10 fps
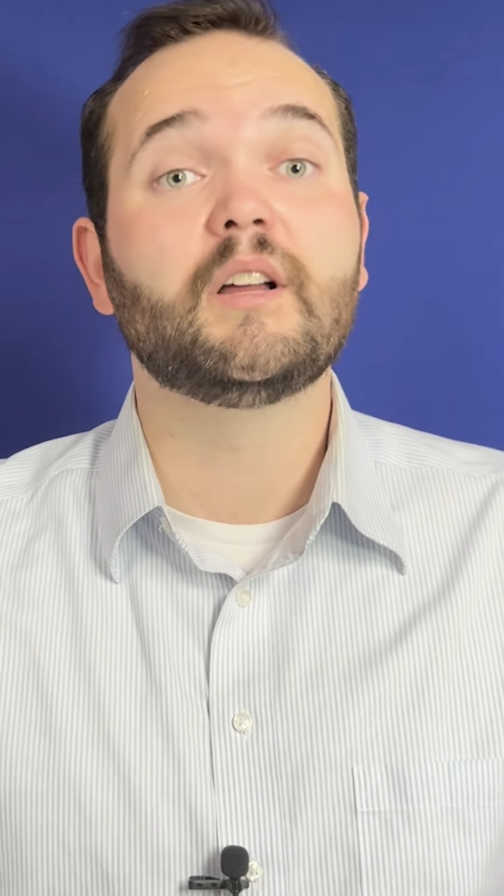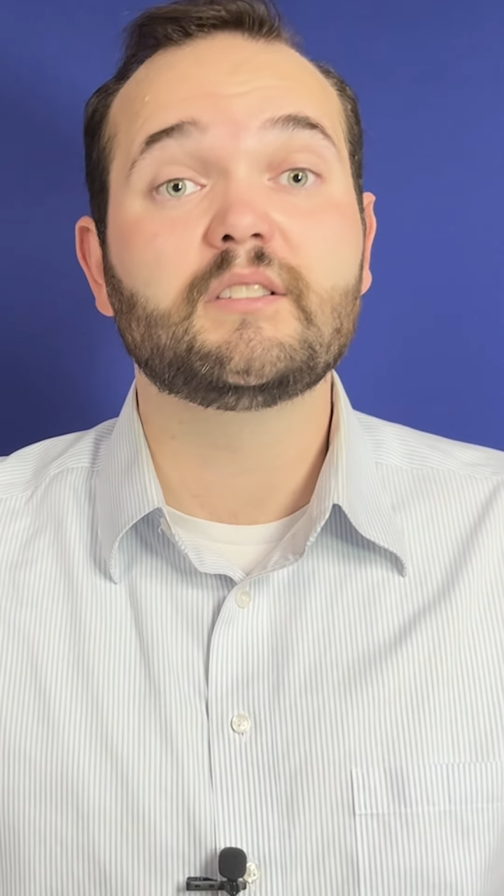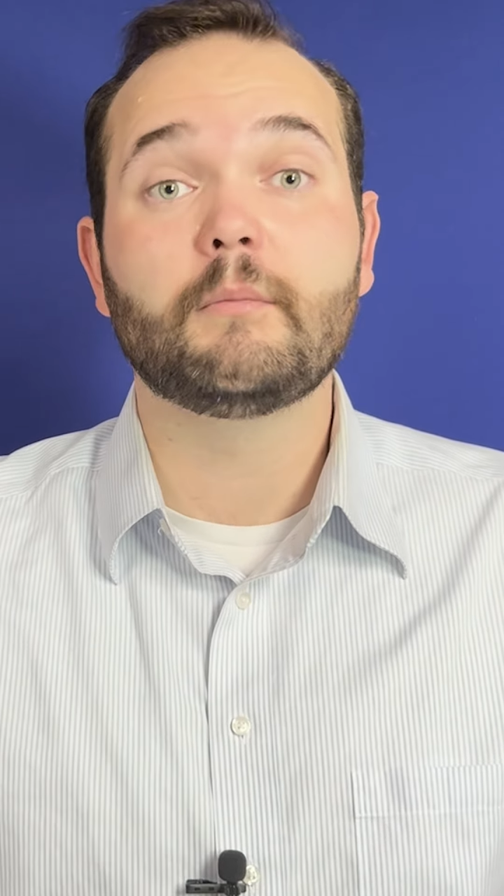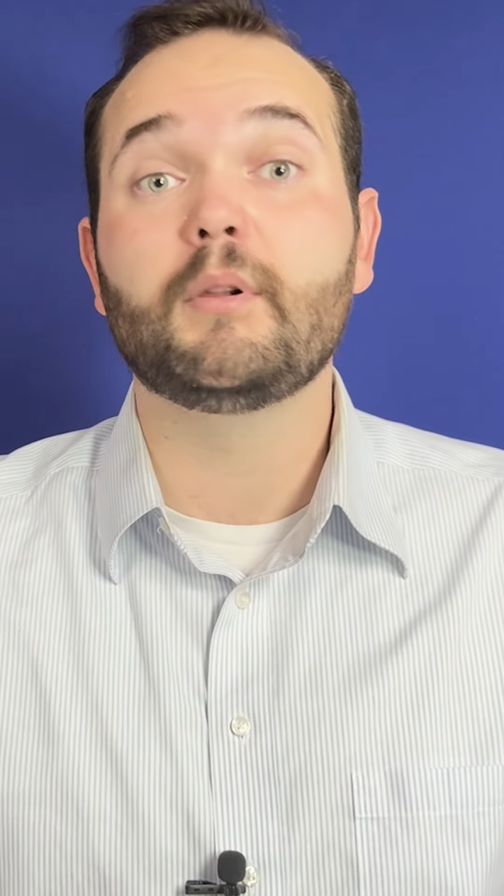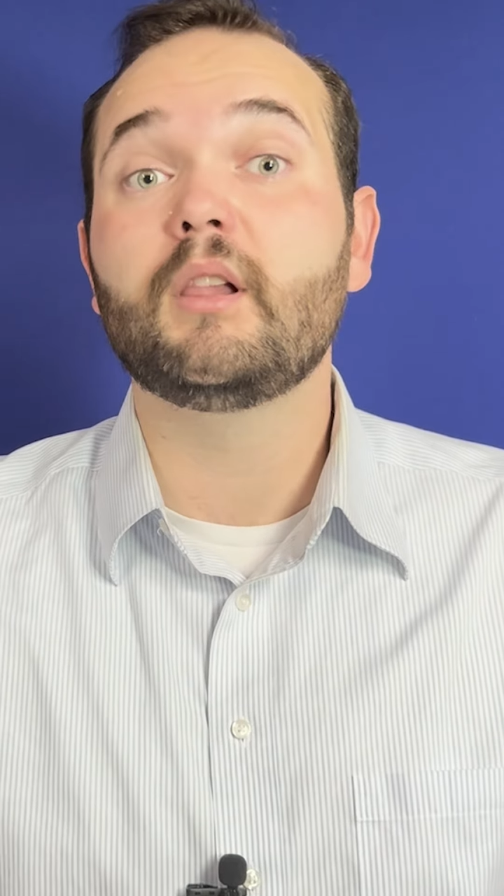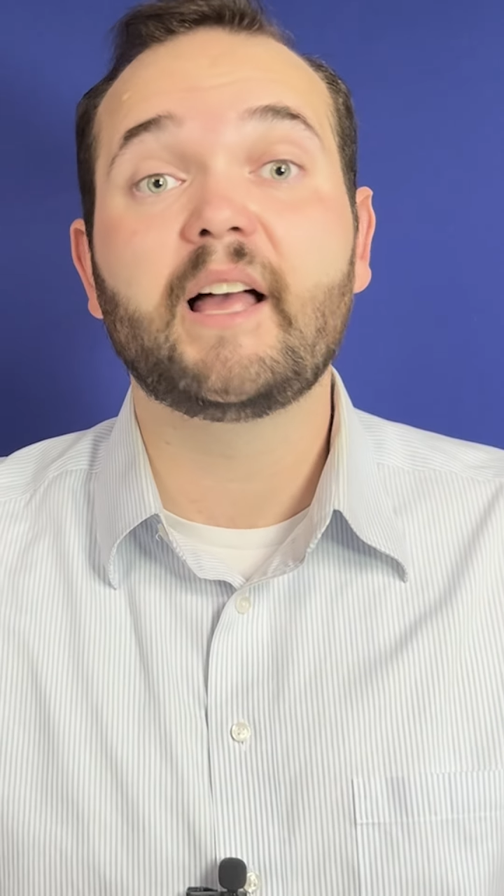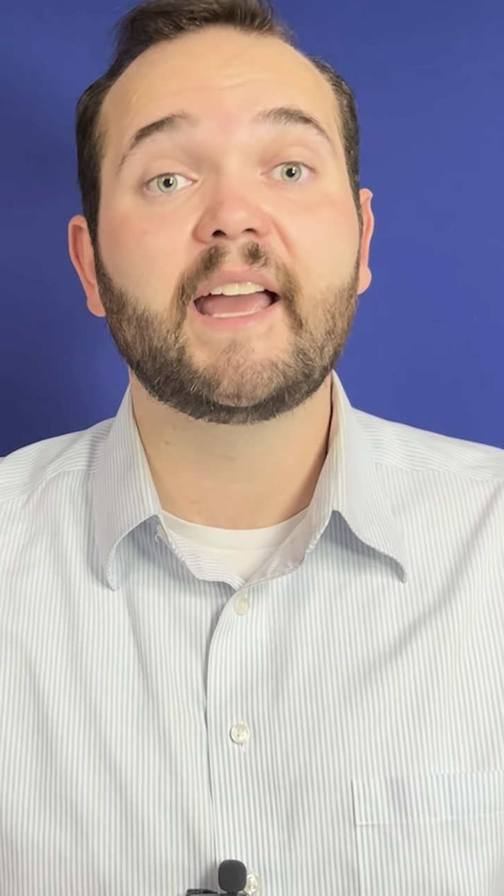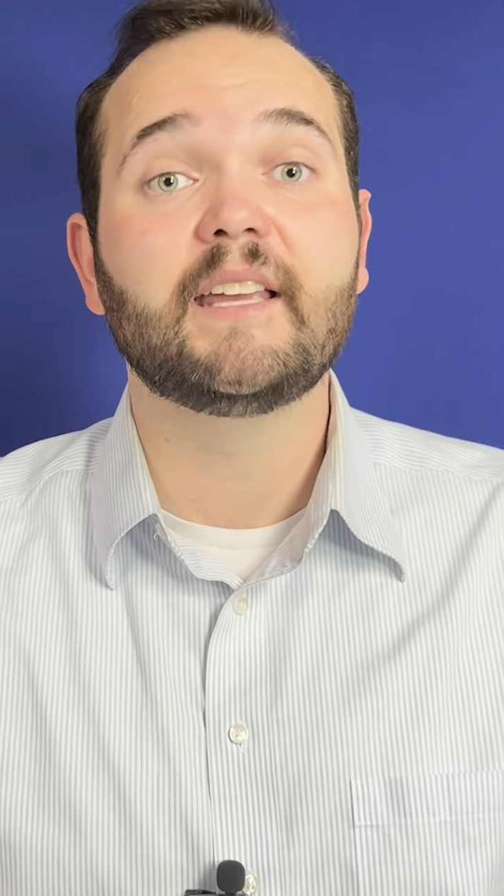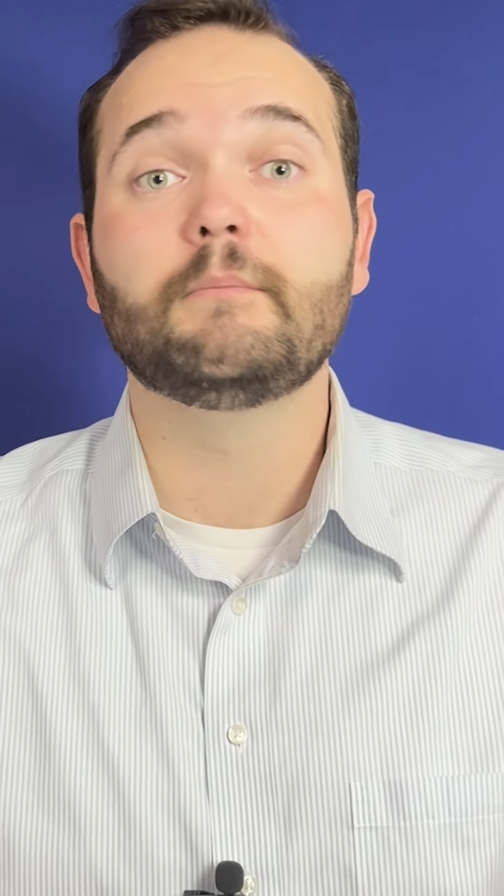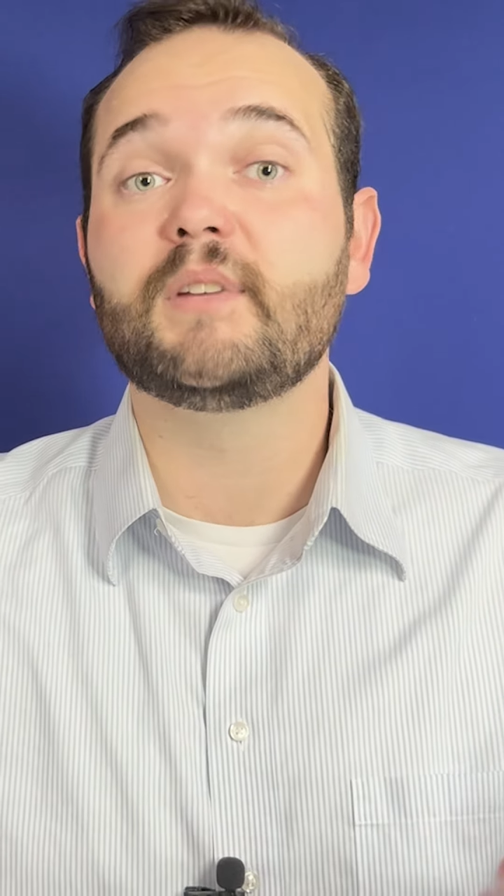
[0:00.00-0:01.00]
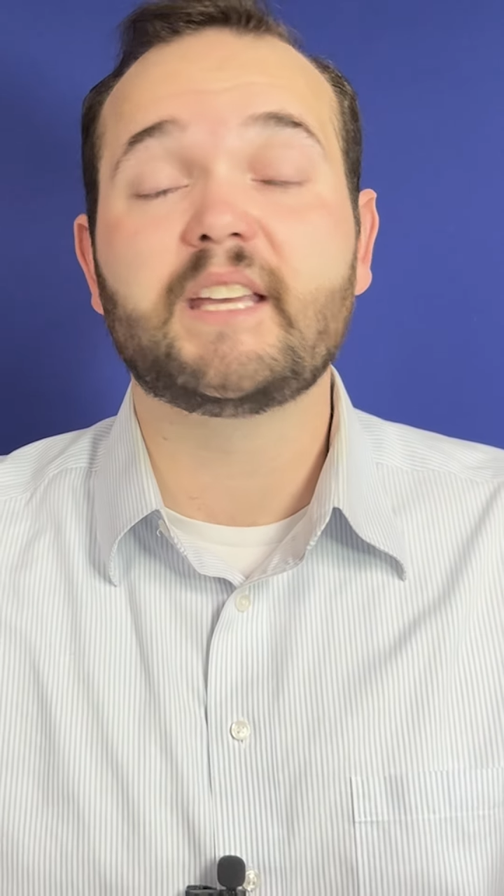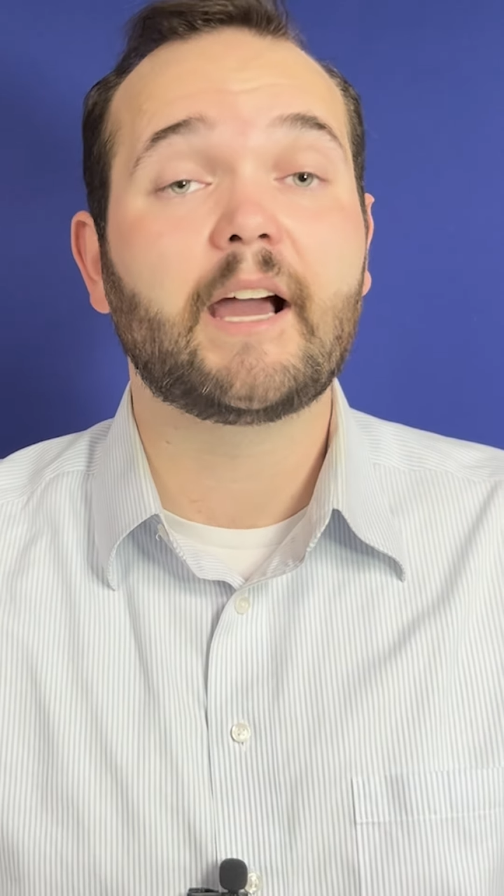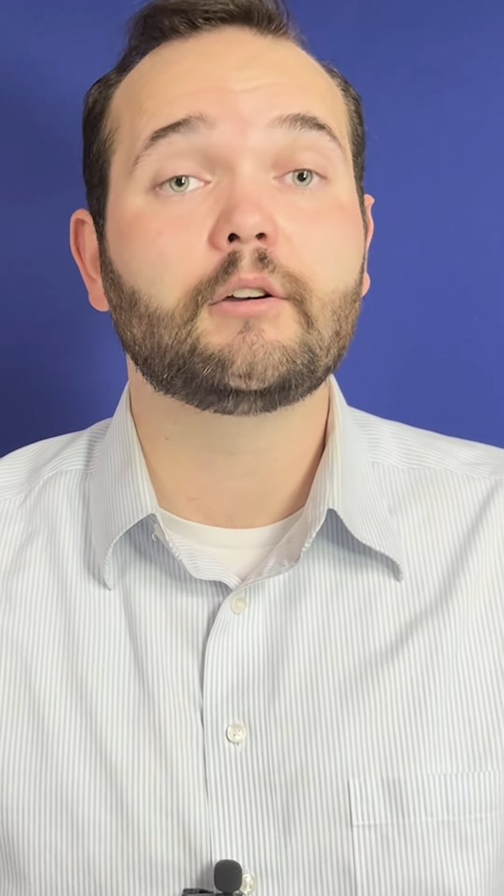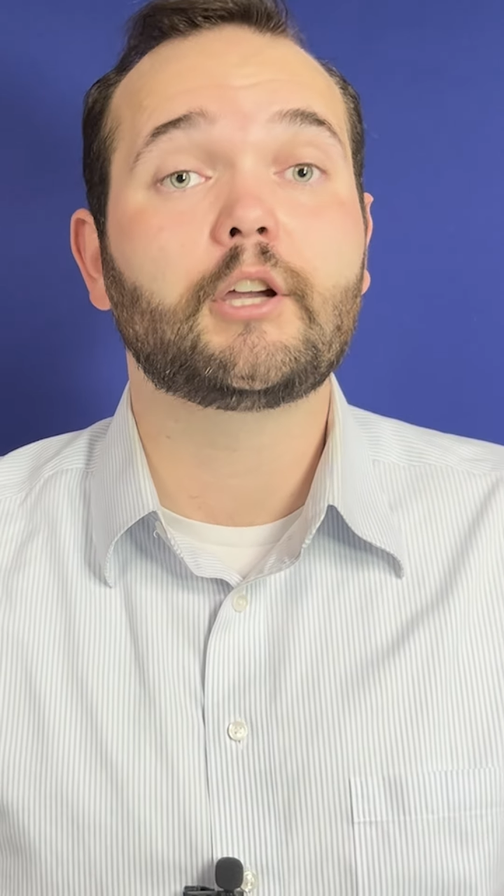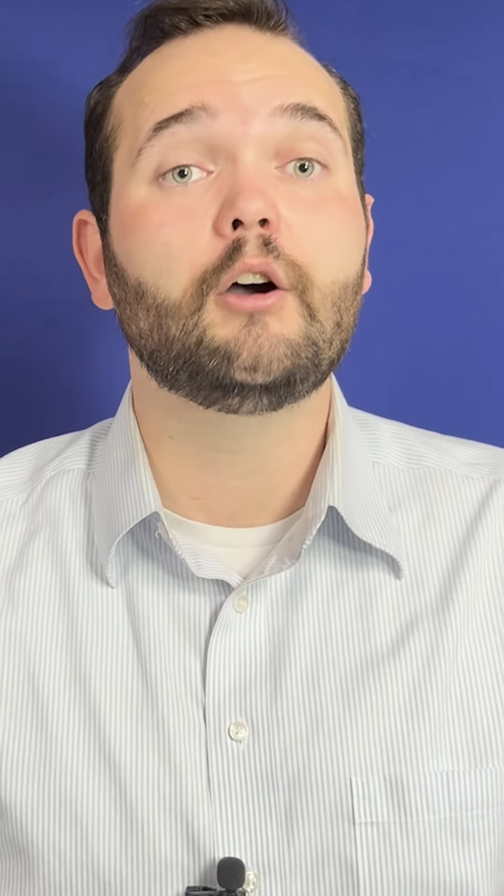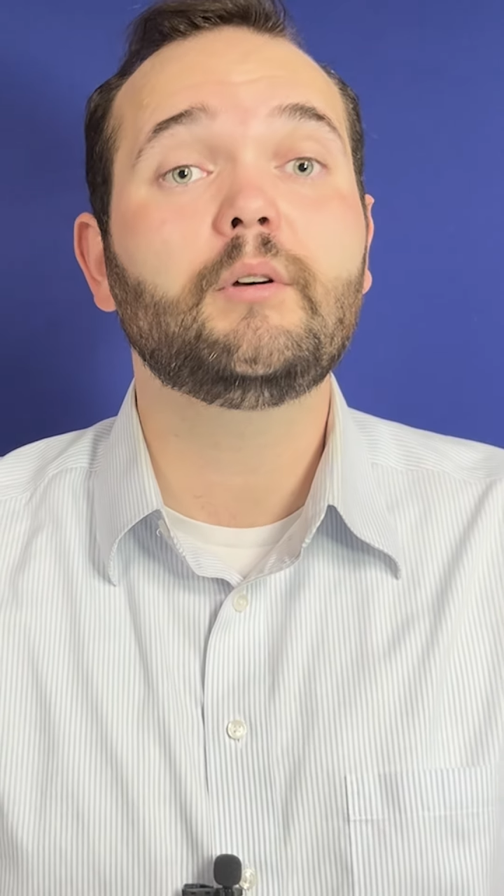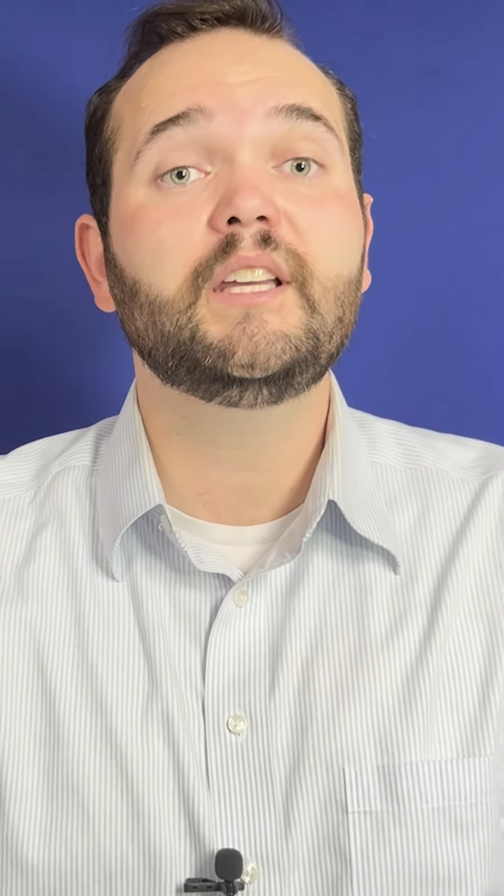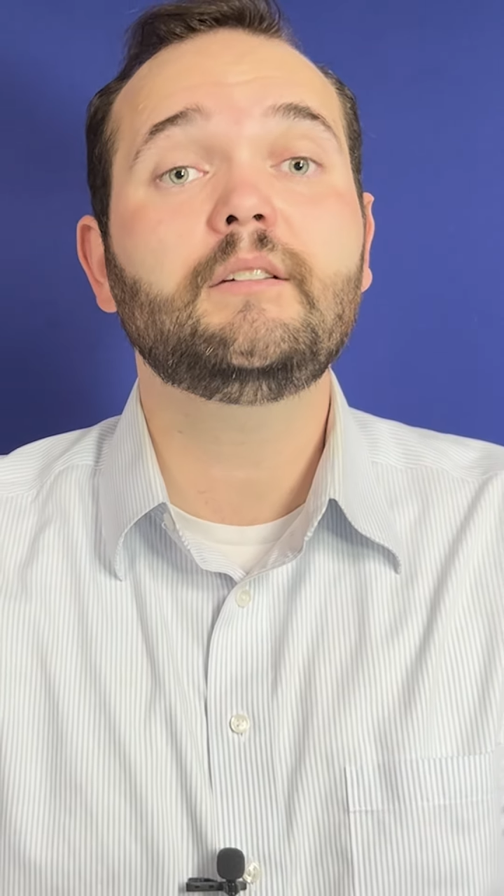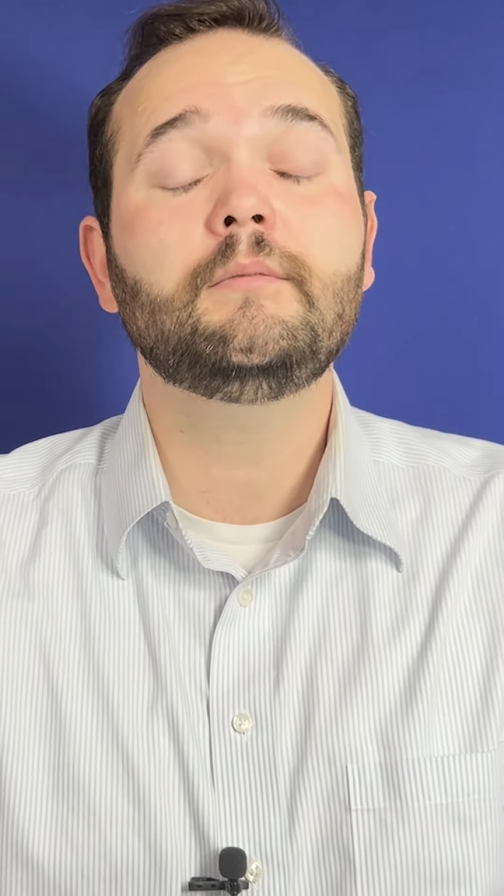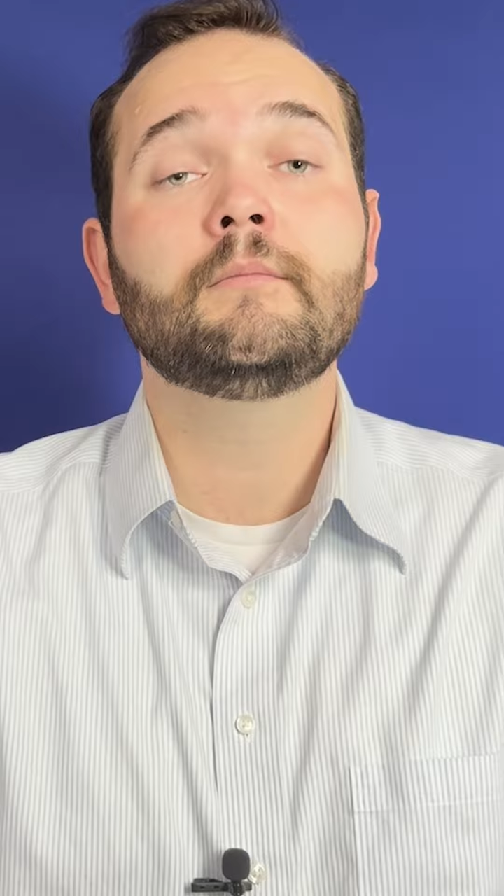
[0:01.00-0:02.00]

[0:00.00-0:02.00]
to play and be outgoing.